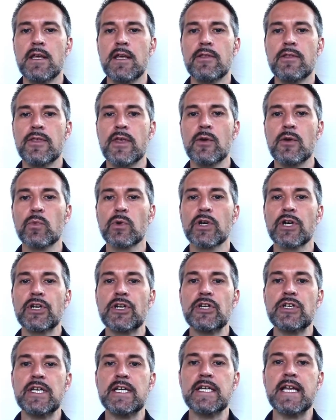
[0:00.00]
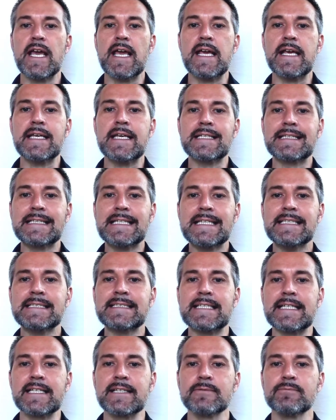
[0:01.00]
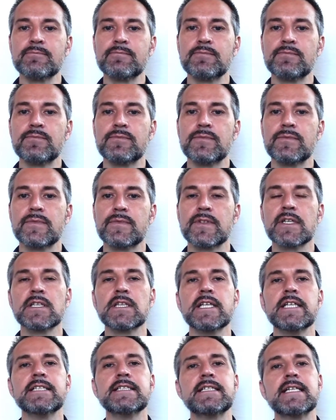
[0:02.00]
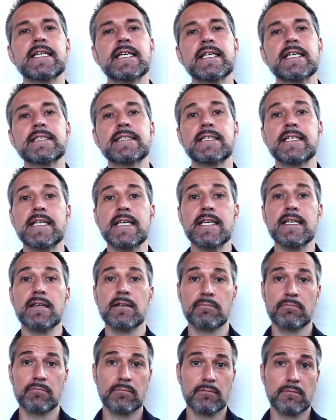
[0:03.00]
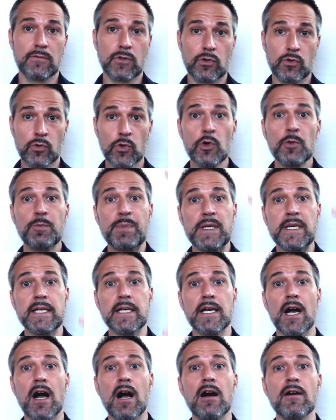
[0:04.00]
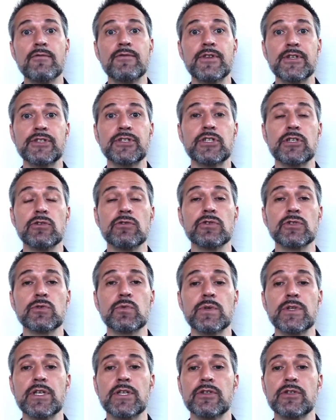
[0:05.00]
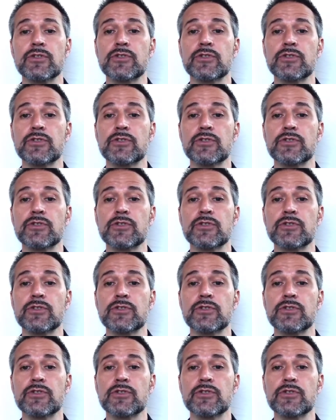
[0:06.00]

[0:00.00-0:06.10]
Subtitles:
Then we're going to need a listing. The listing is the grouping of the SKUs within the